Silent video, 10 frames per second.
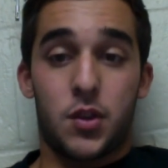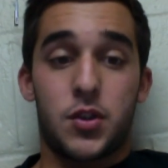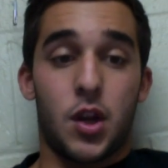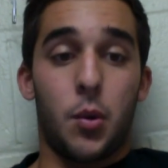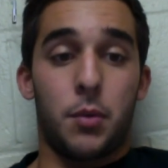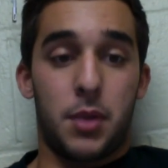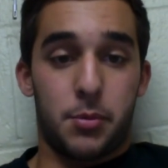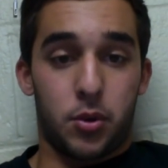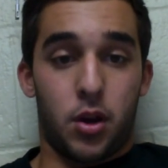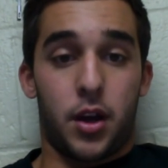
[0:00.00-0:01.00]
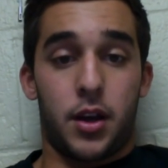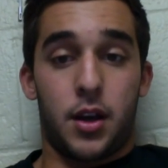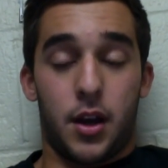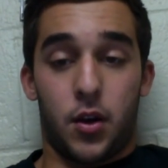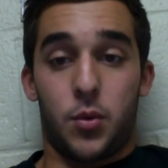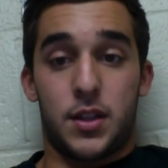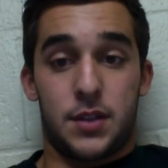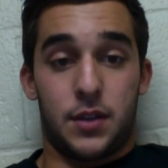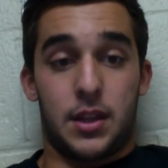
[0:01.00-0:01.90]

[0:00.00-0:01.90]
So when people are on heroin and stuff like